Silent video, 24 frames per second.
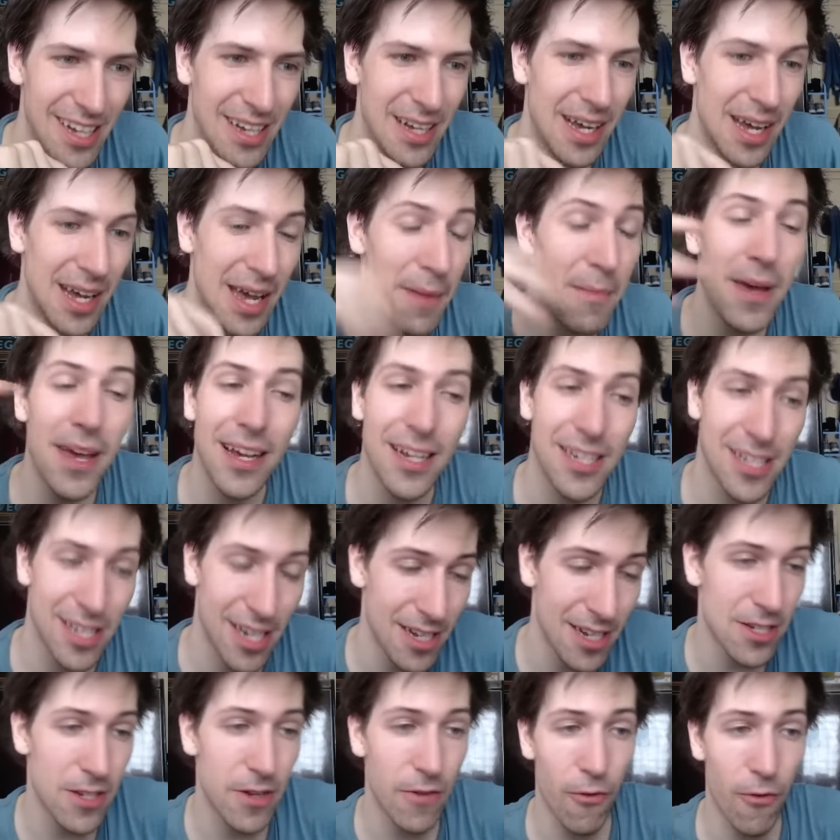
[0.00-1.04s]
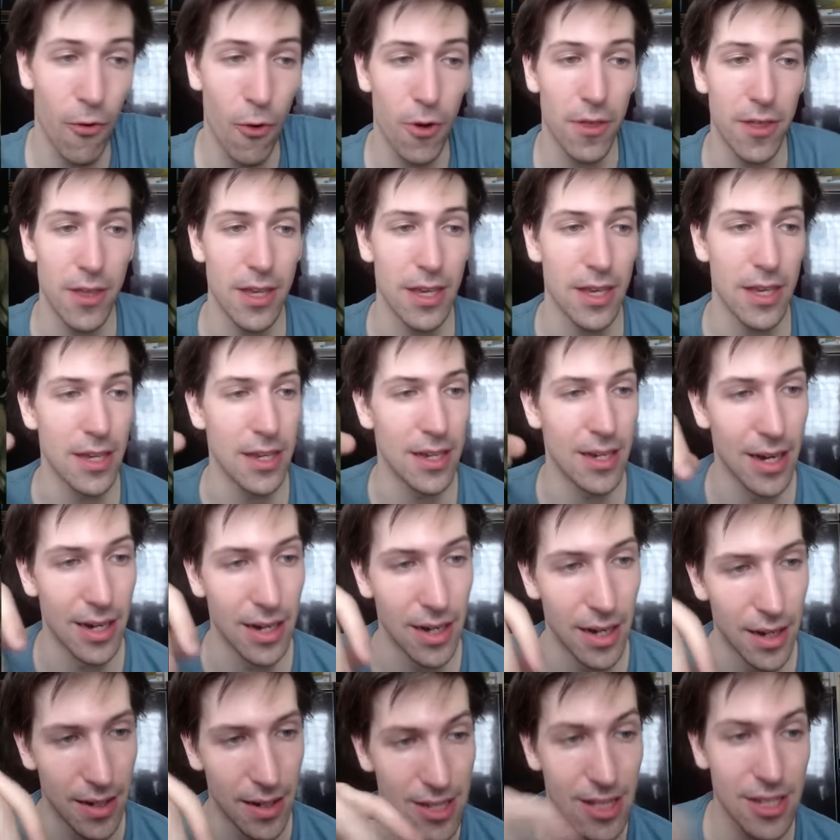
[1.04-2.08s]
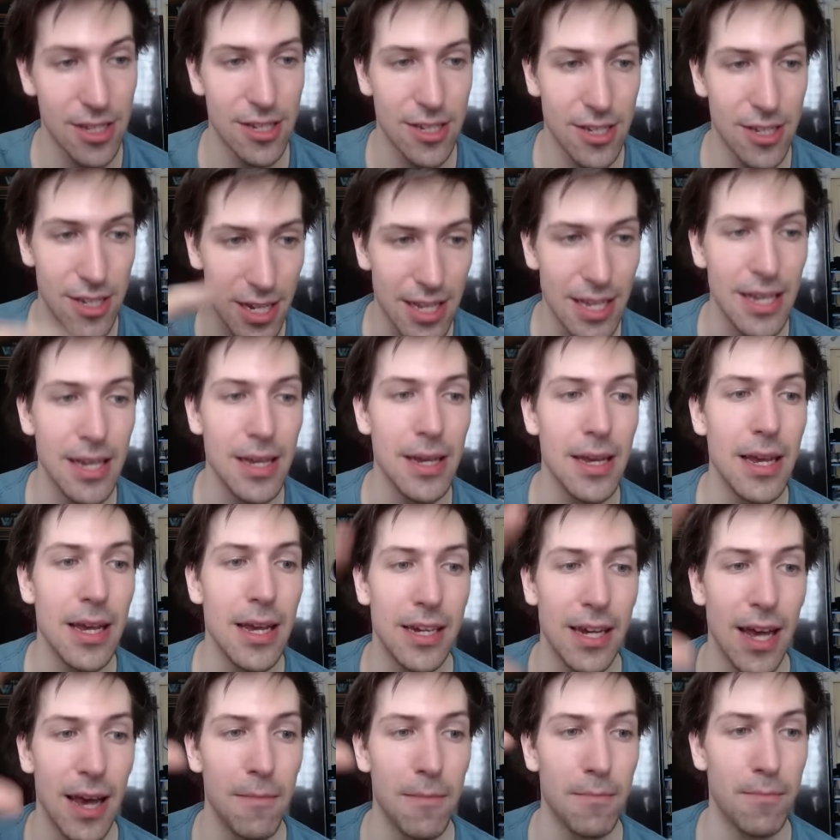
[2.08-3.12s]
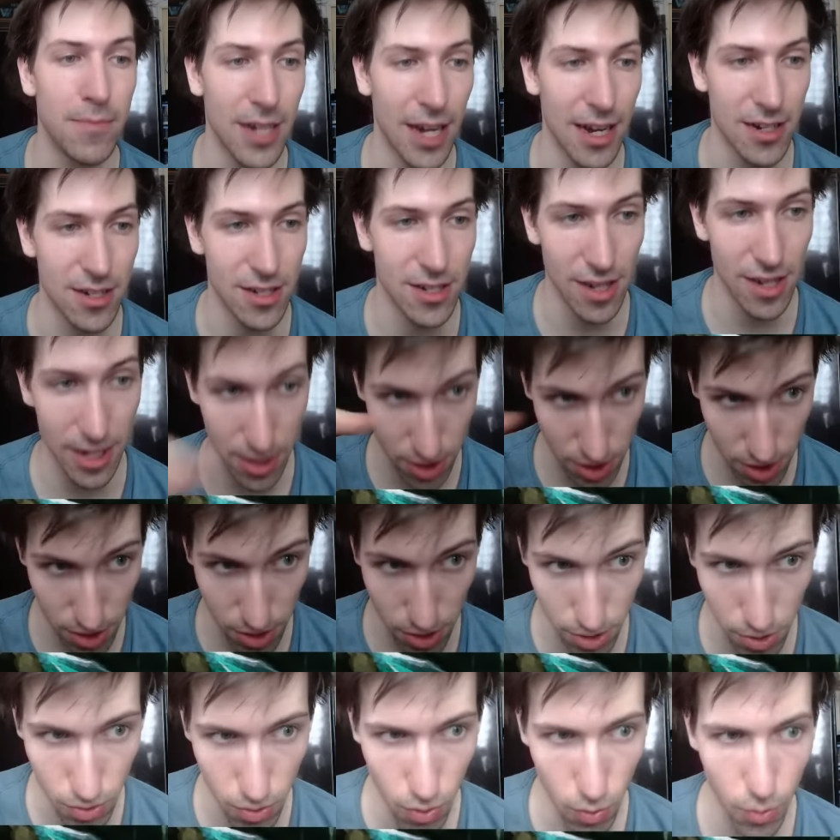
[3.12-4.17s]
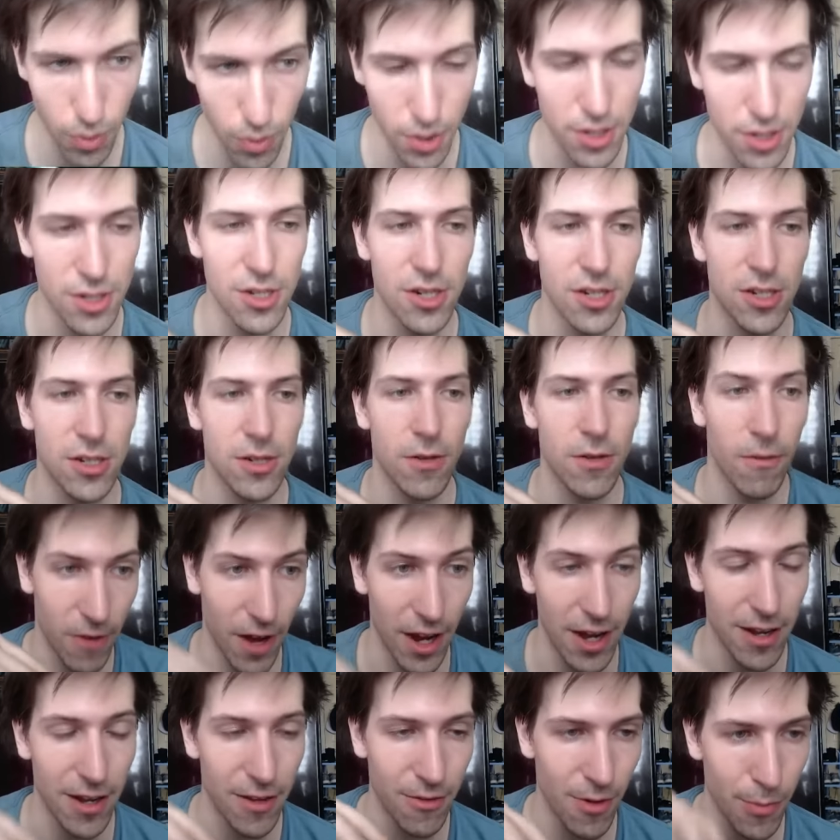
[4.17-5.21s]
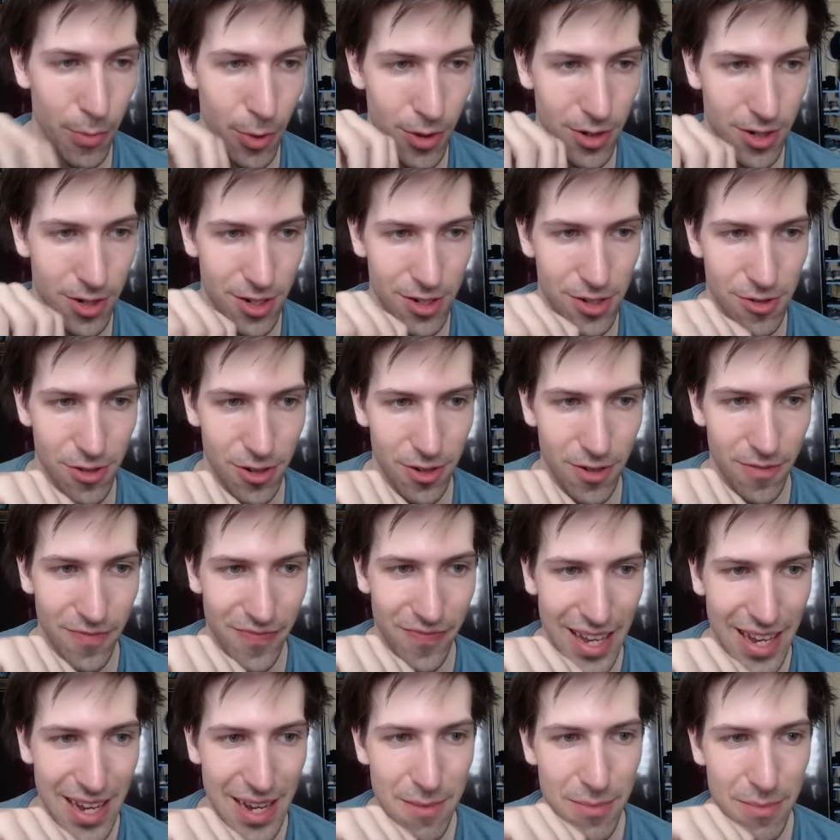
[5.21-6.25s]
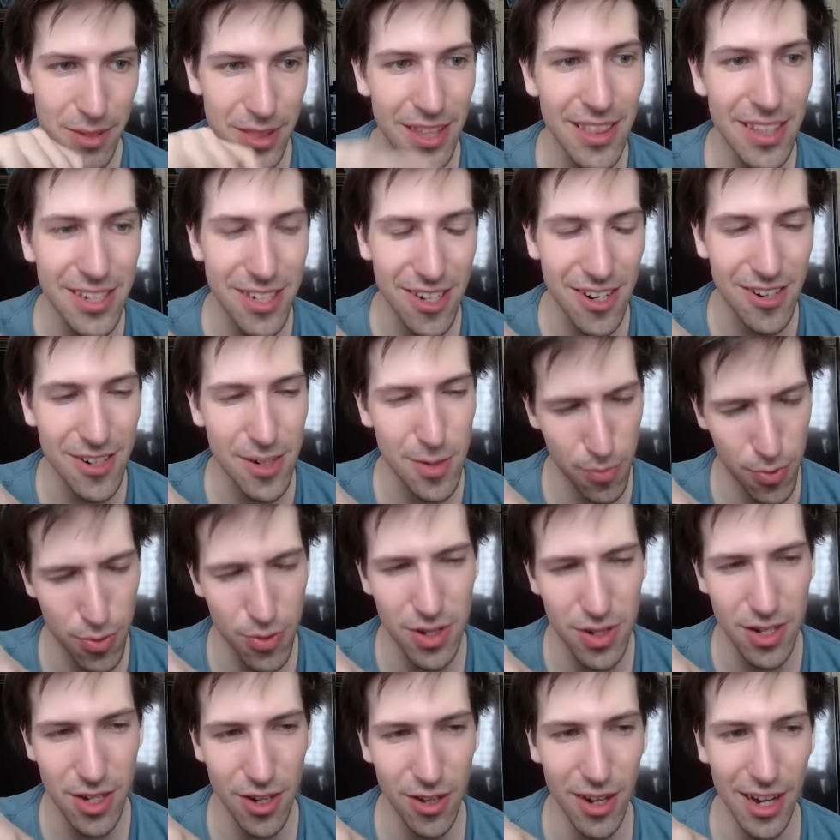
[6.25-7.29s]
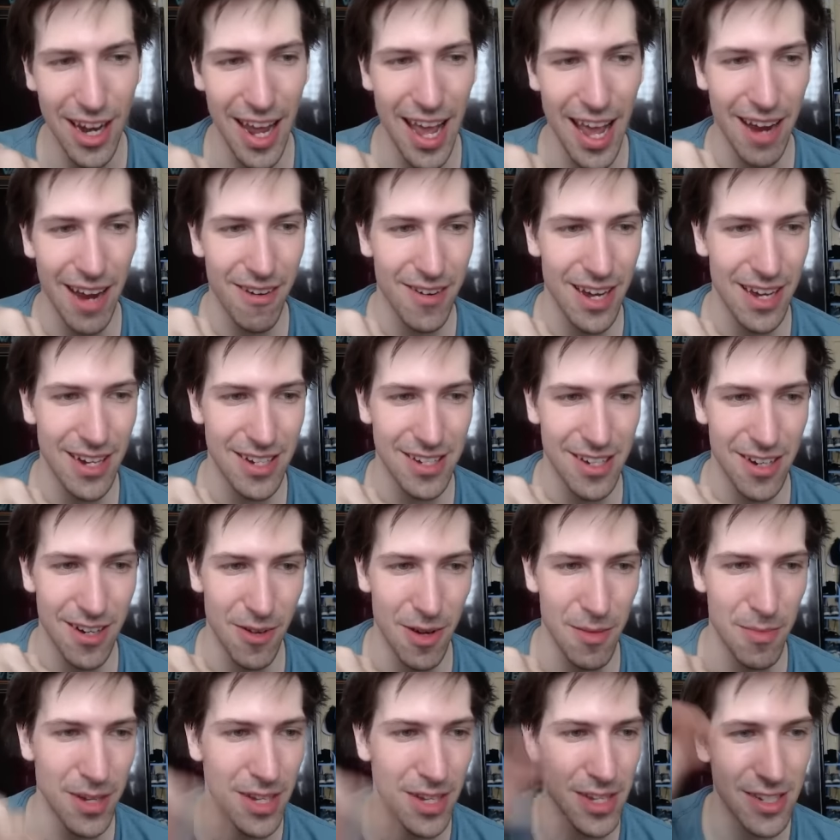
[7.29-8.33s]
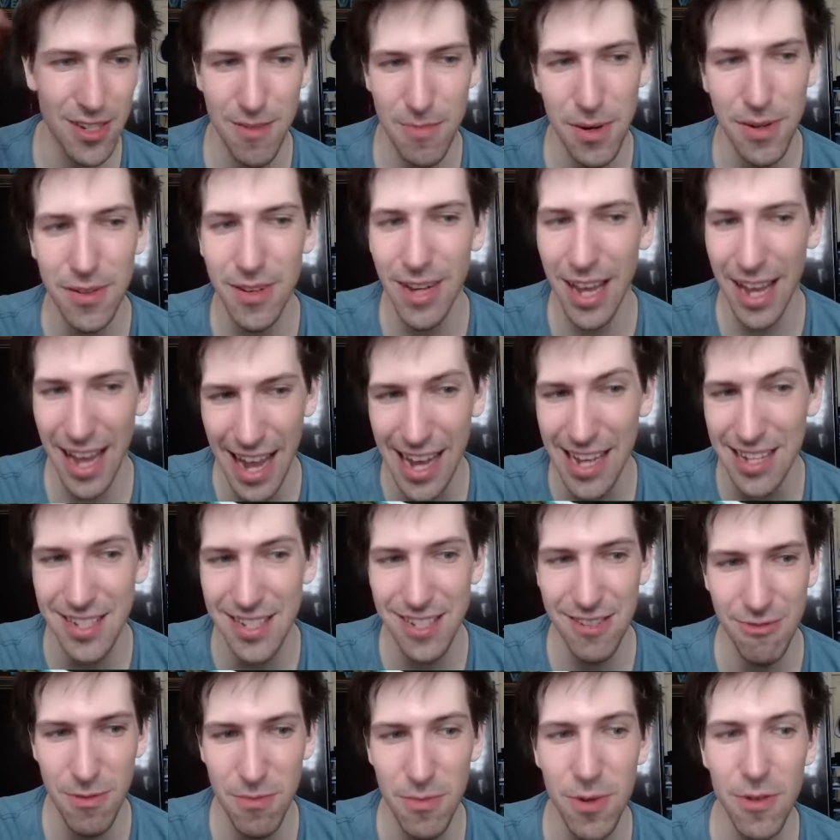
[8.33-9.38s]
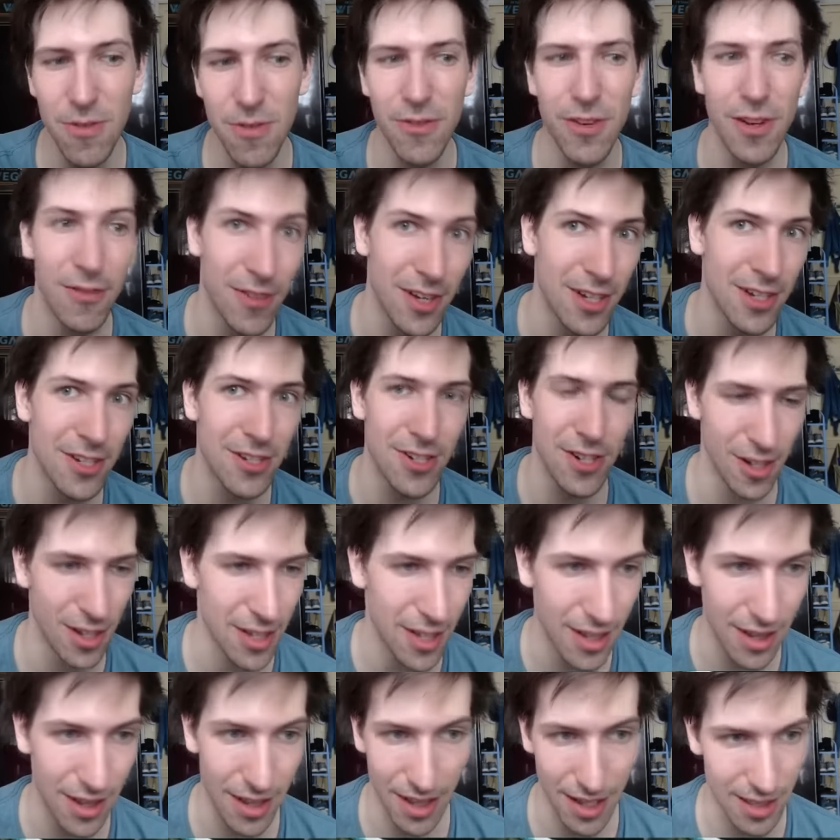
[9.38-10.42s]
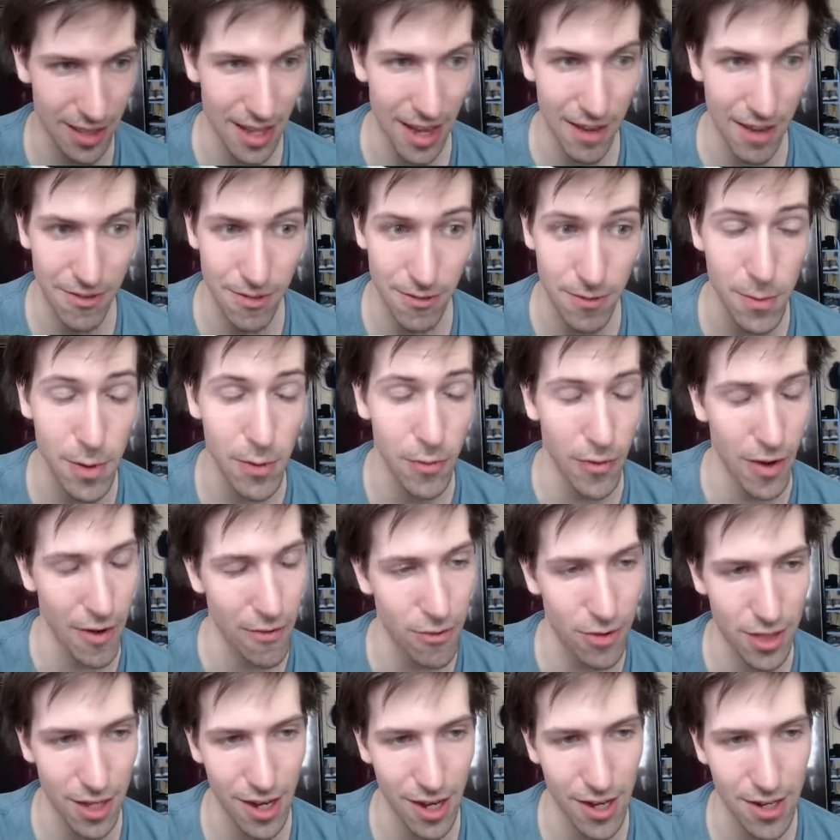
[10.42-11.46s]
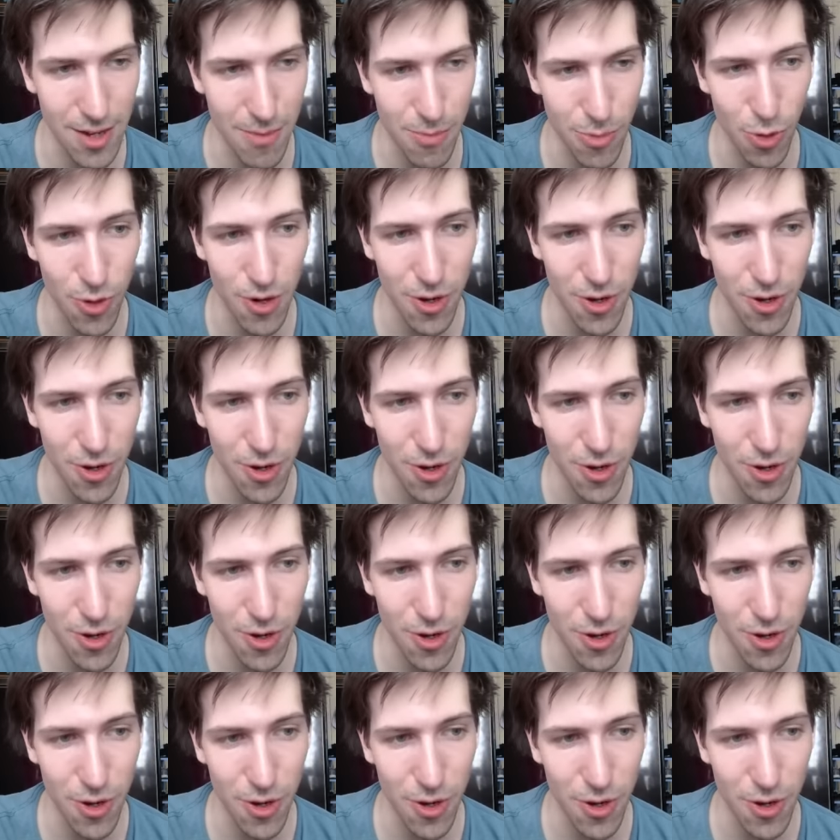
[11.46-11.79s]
It makes sense for the sticky type decks like Zoo, where you're just fighting for board control. But then this card's pretty good in aggro decks anyway, because your opponent has to remove it eventually, like they have to remove everything on your board.